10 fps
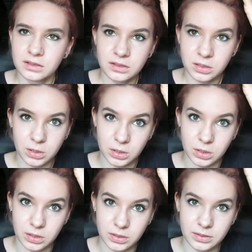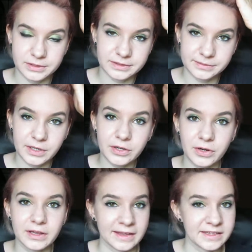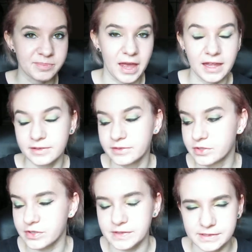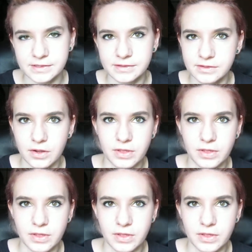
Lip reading: Acrylic is bad. Just know